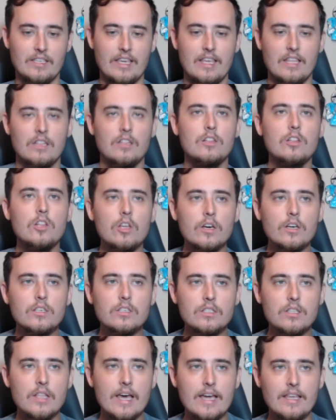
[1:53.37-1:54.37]
It
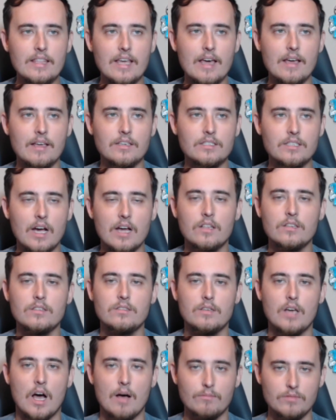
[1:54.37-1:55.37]
looks like that Skylar
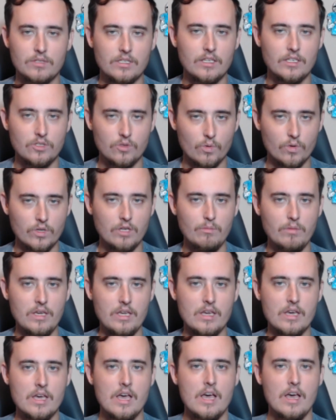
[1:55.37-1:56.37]
Thompson is going to
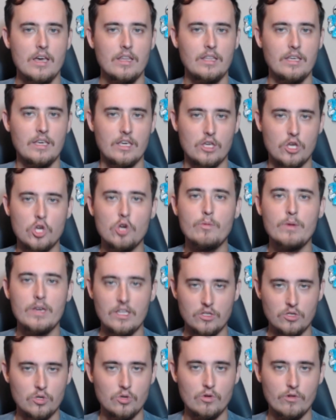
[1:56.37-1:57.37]
be the
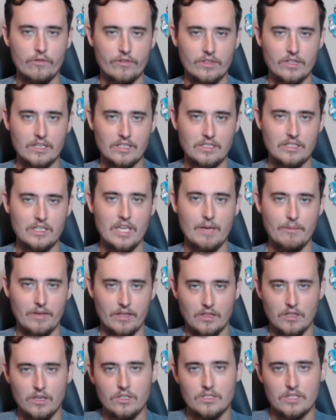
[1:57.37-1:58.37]
QB2 for this team.
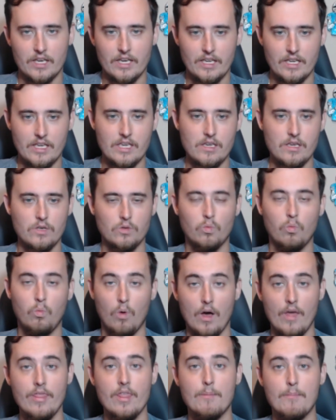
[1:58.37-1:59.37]
It looks like he's
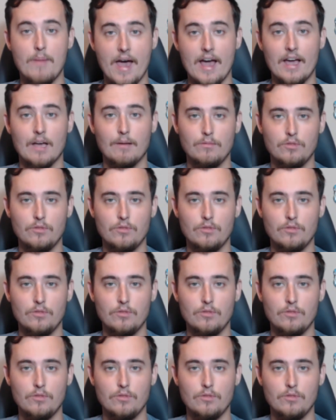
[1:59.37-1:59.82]
won the backup